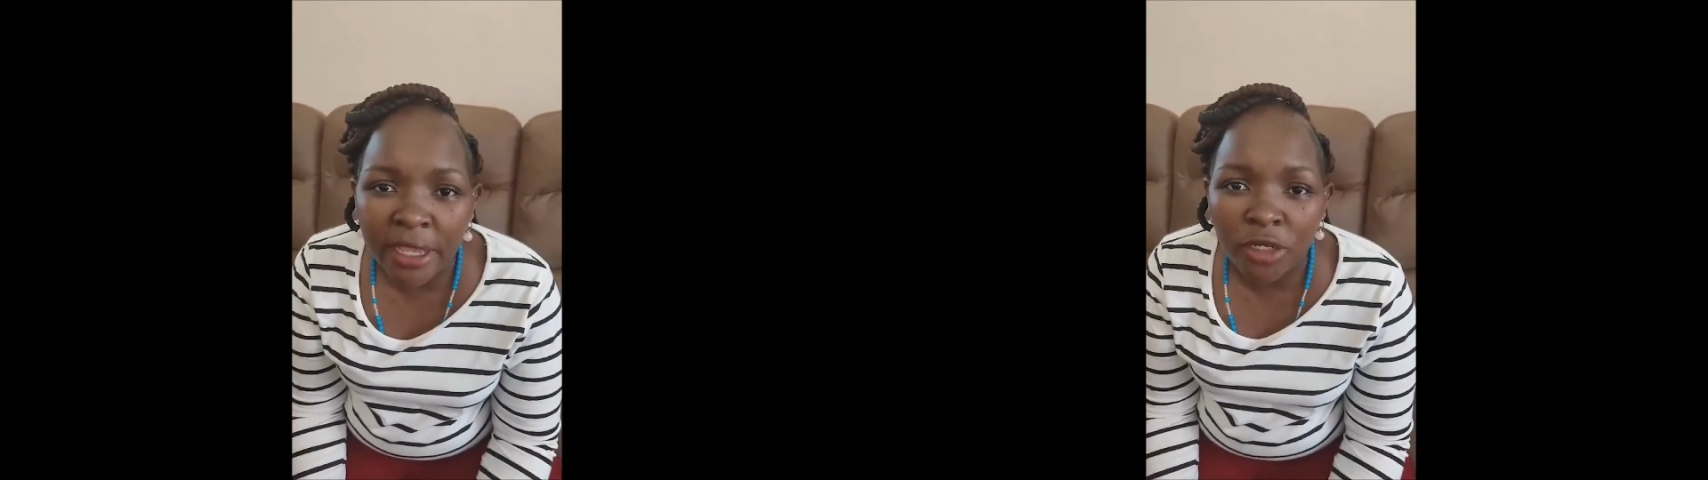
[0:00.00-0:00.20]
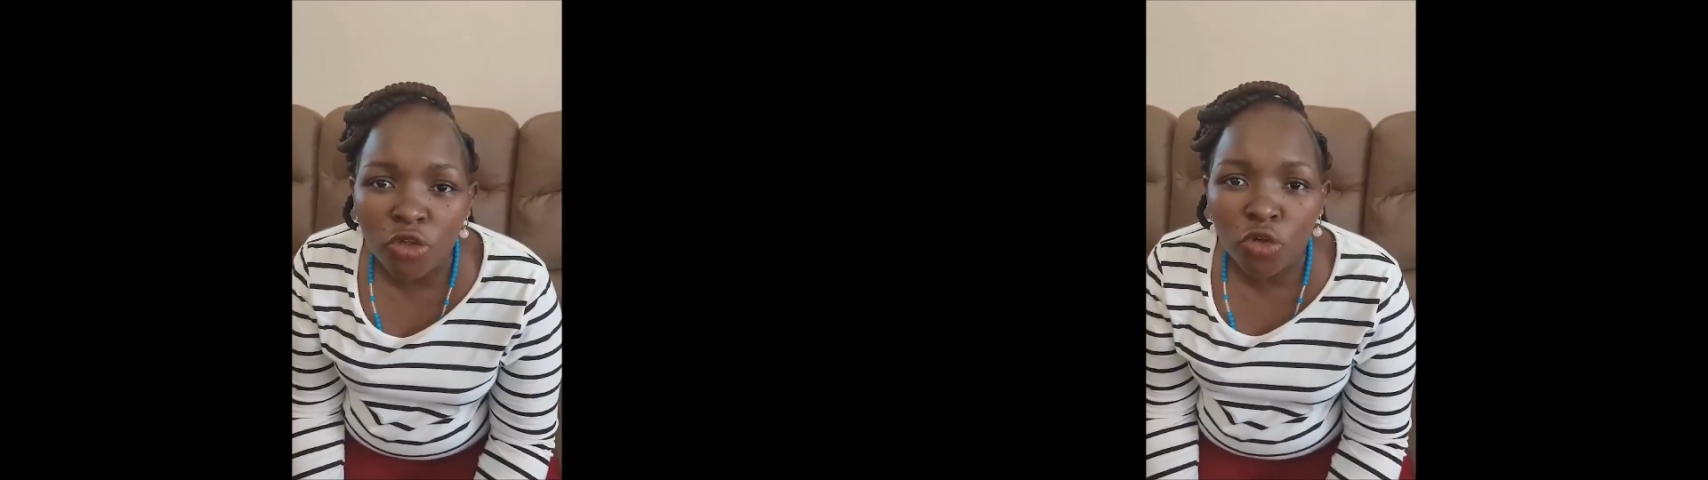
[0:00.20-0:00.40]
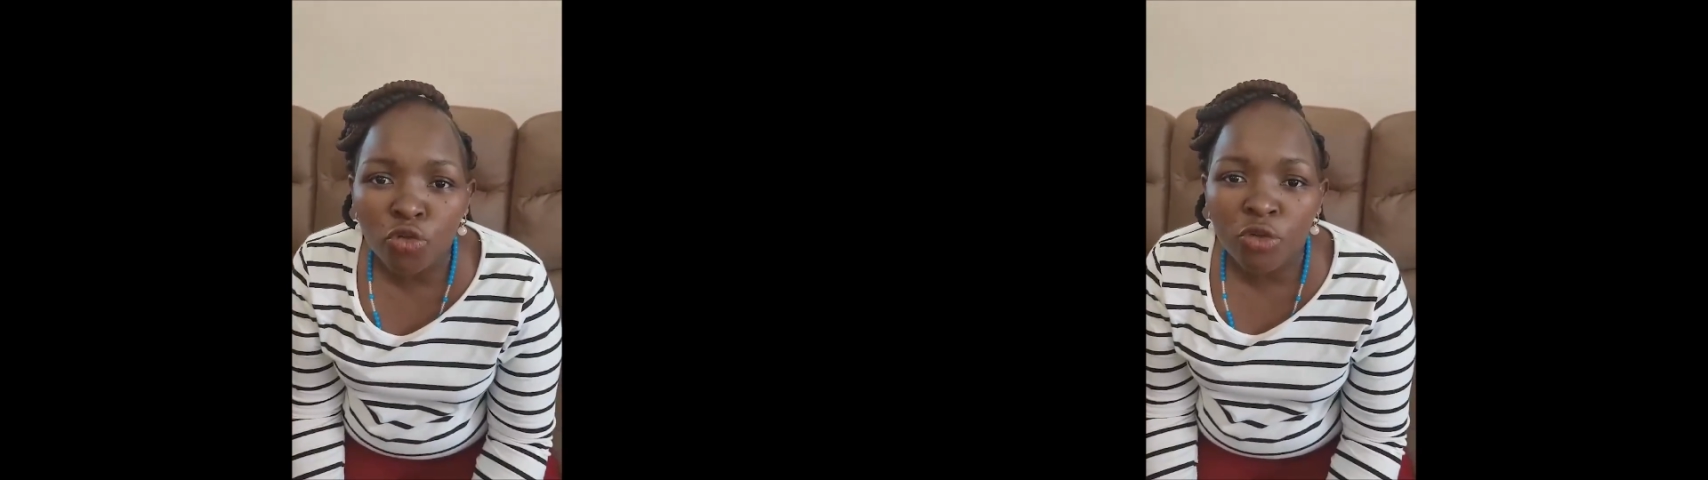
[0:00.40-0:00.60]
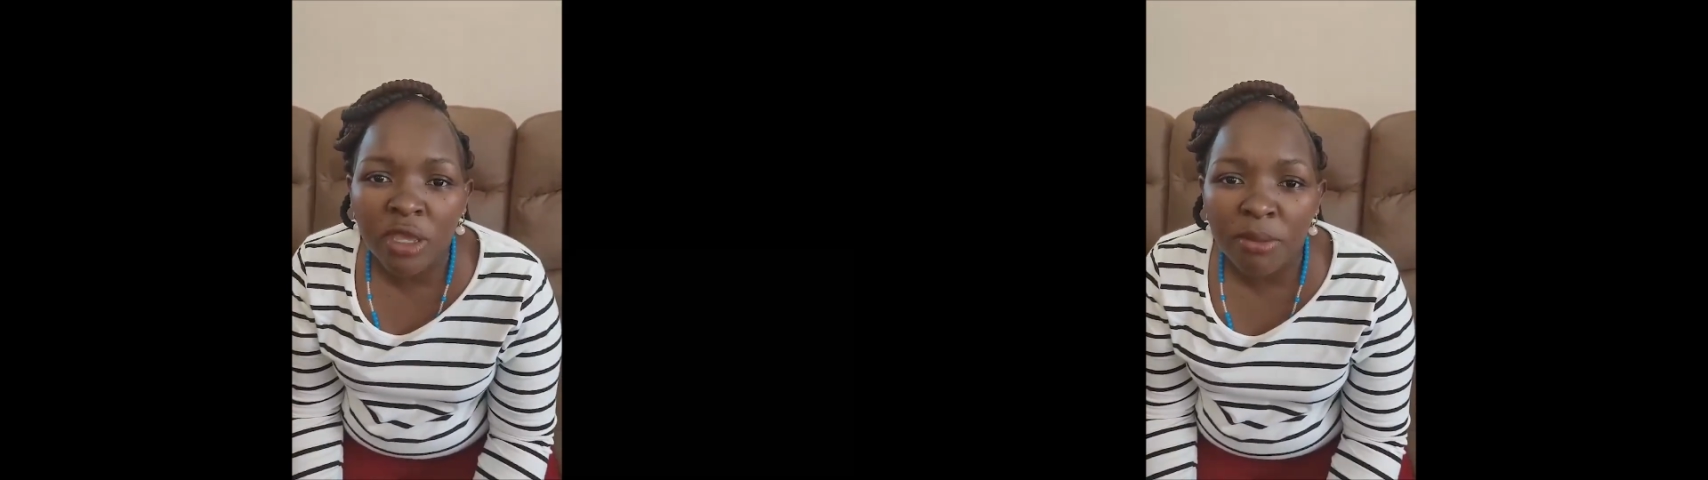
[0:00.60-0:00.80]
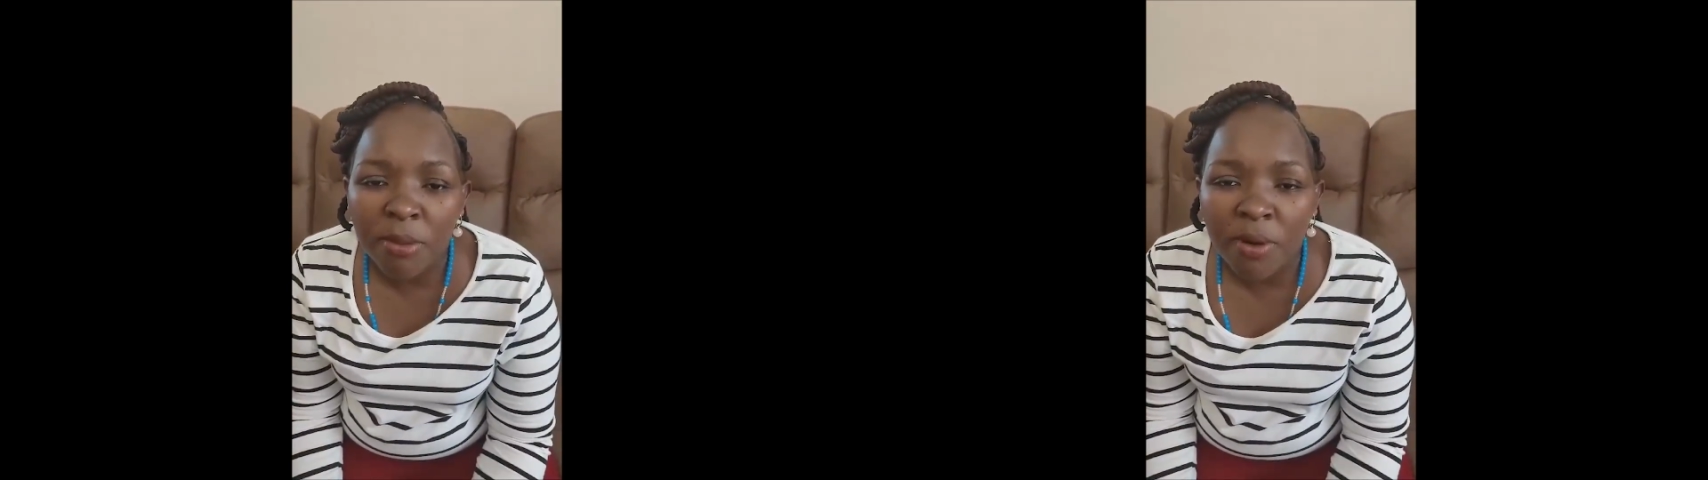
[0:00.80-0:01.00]
and talk to
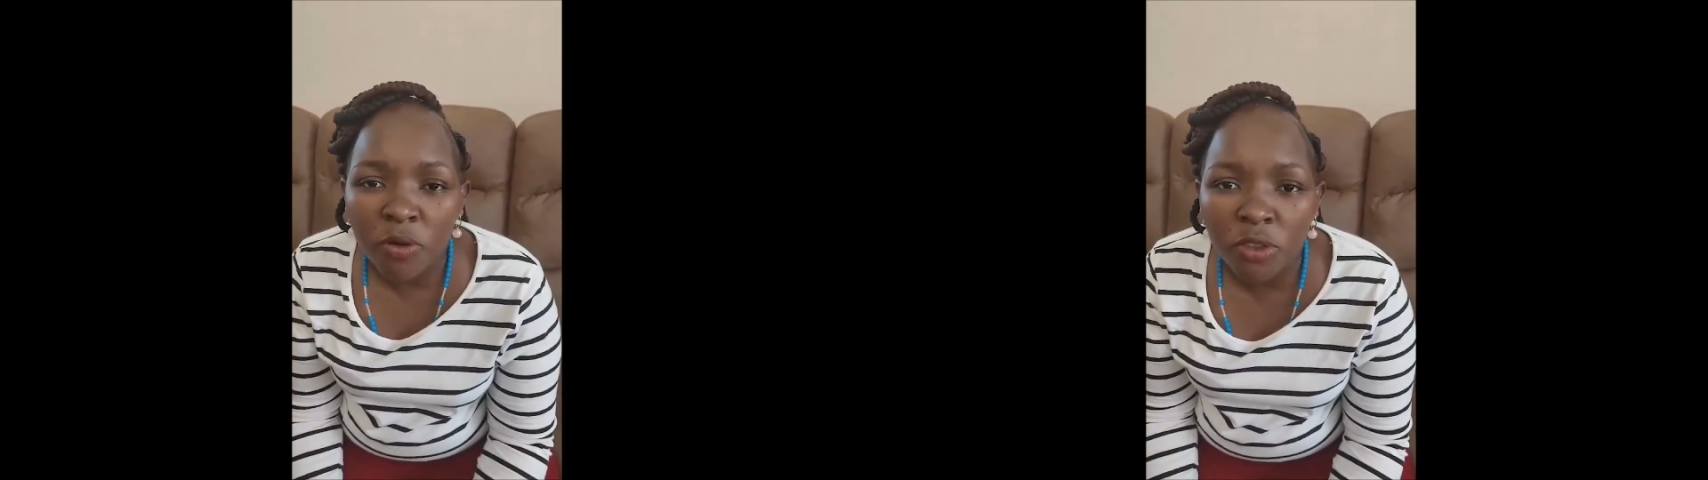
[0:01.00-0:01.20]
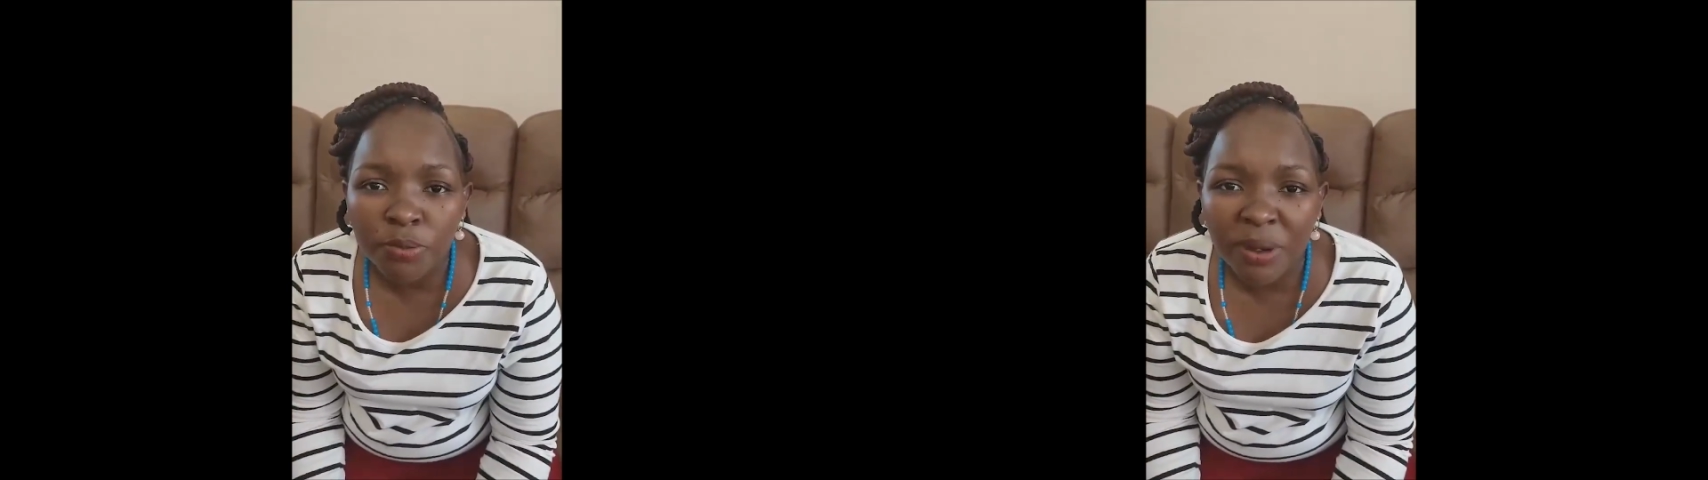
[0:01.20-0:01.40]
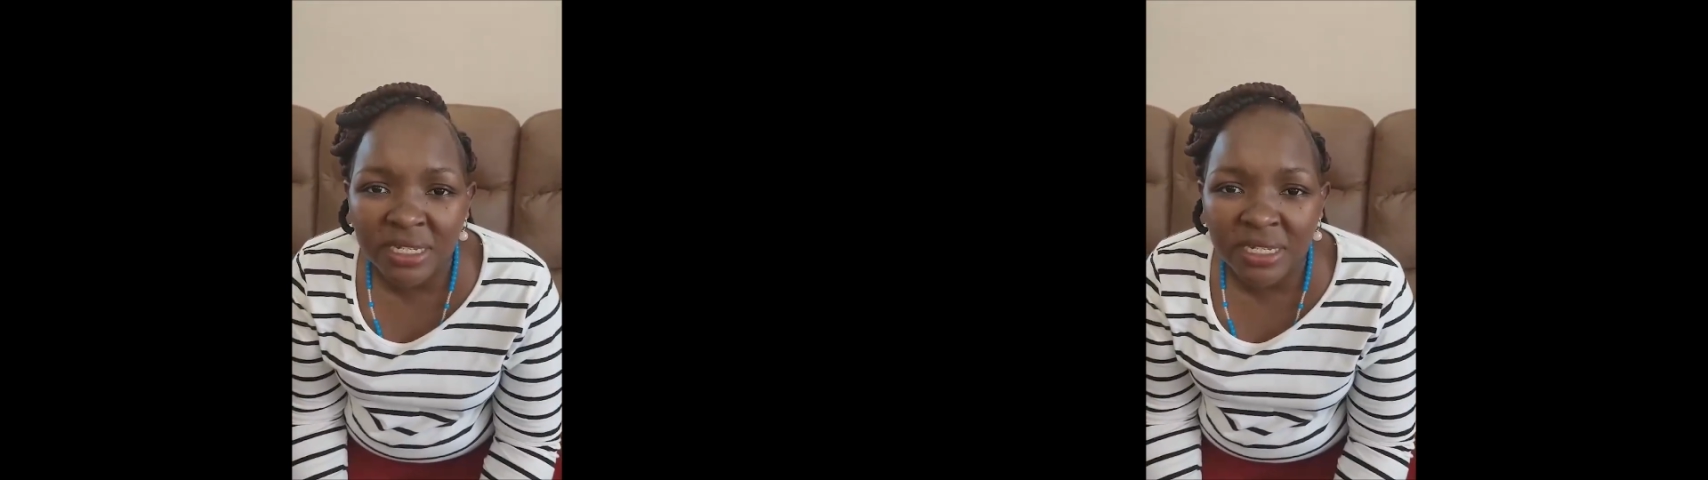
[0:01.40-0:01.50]
them about